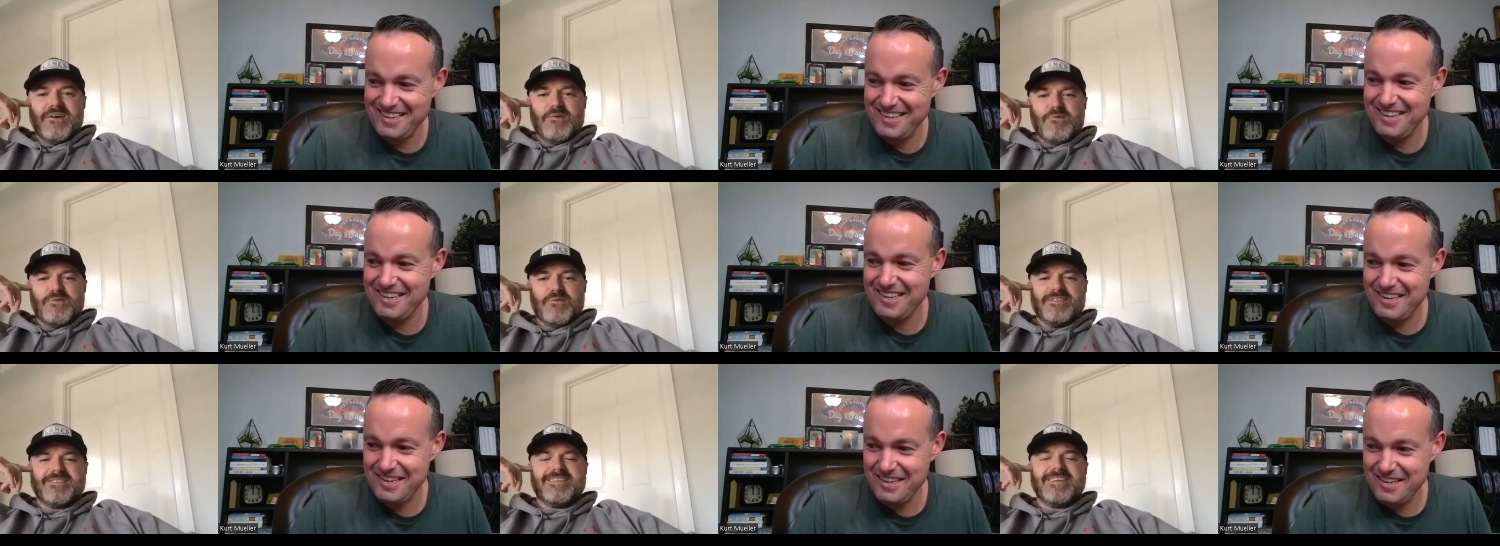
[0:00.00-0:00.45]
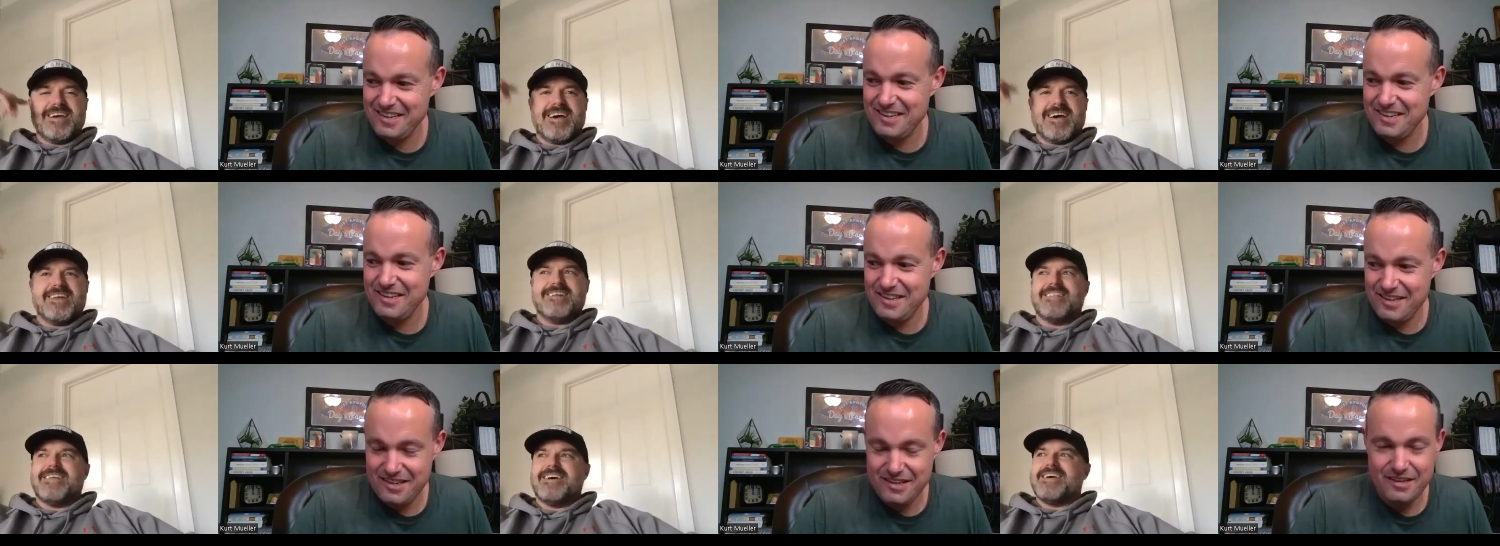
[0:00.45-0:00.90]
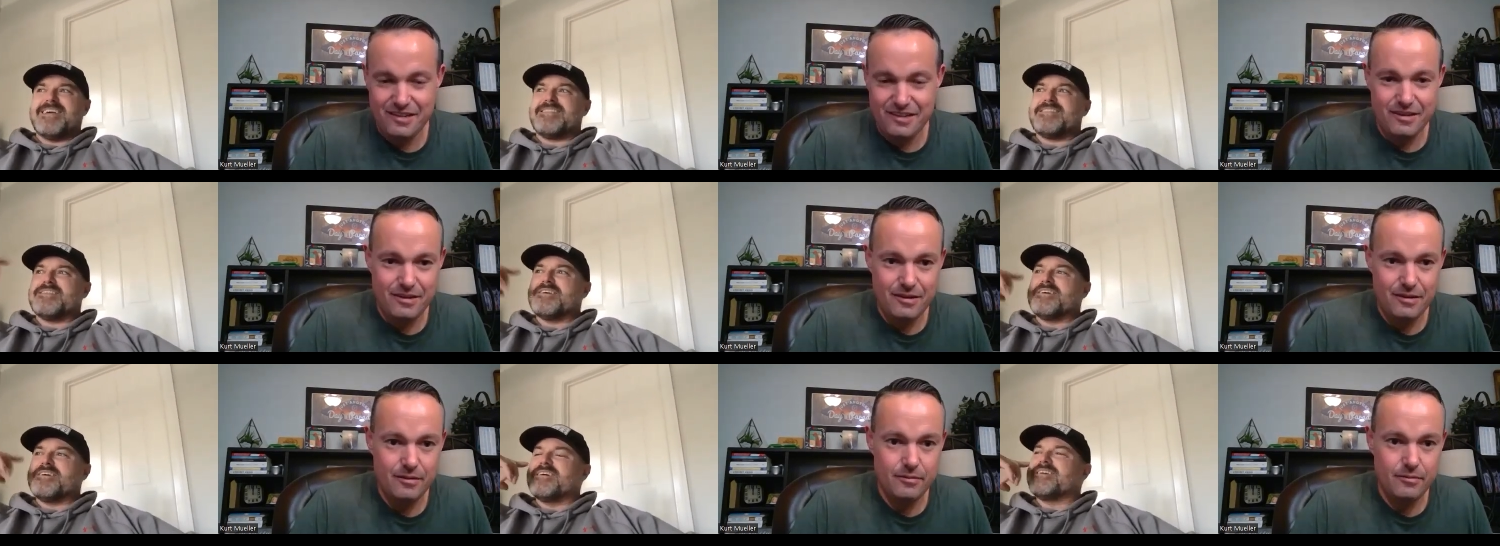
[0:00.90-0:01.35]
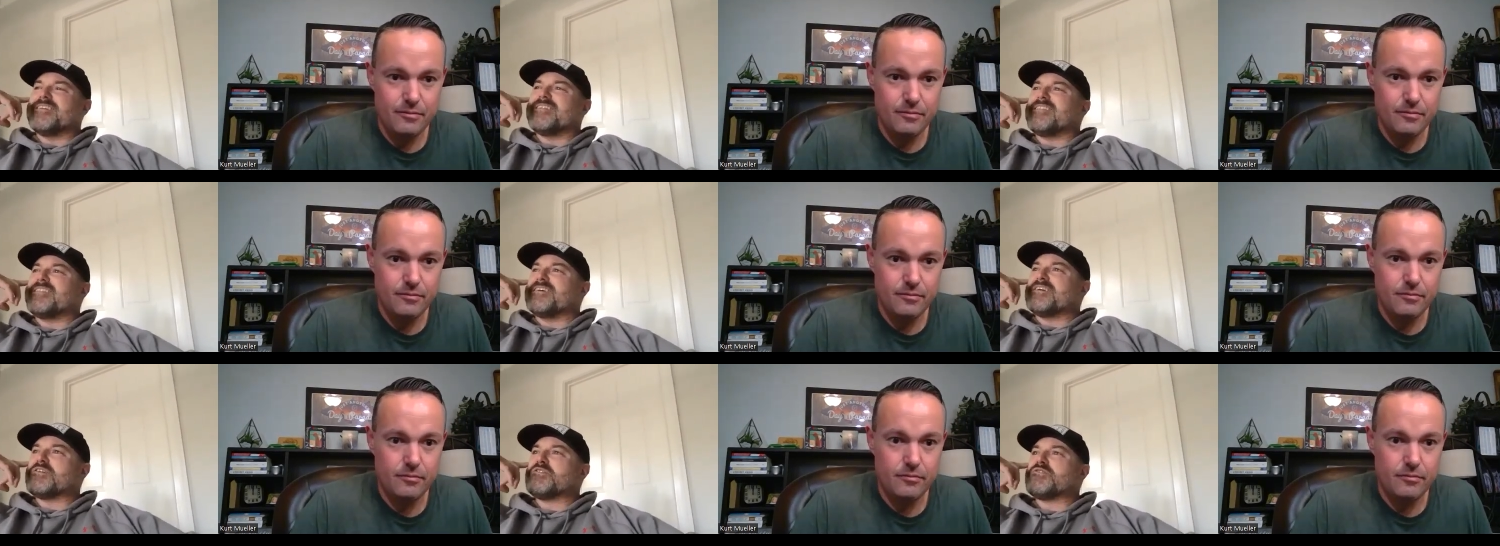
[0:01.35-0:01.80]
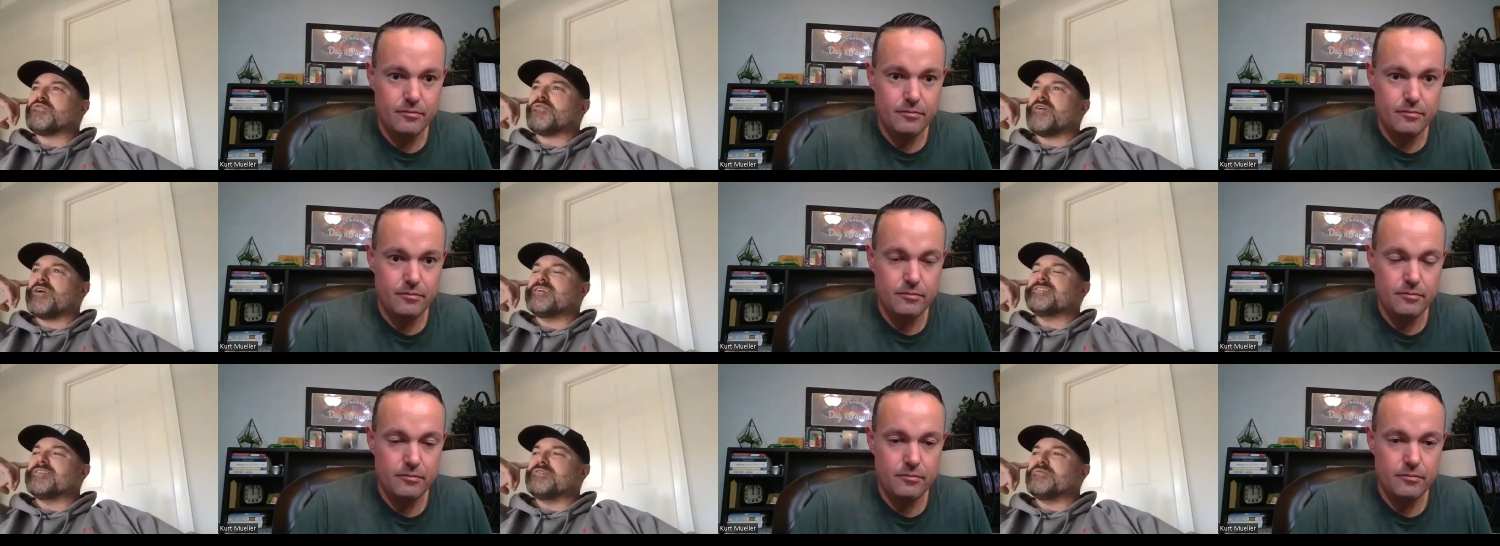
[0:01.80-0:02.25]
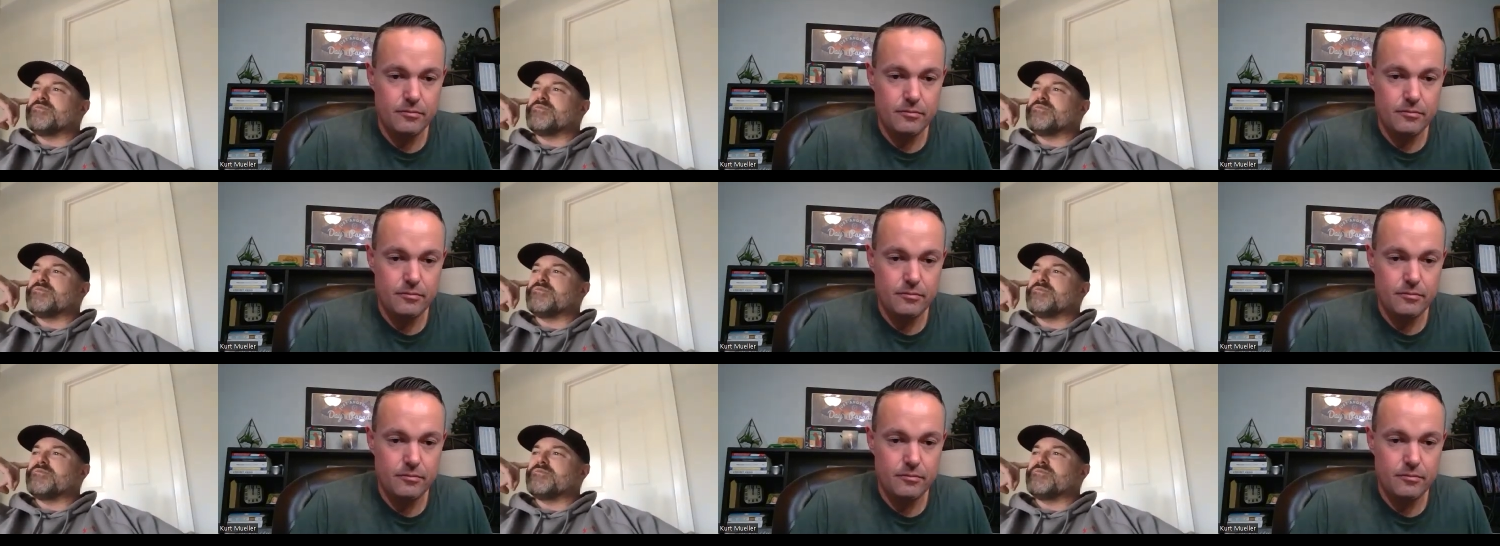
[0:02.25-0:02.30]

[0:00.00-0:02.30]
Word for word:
Speaker 1: was kind of like the, the crazy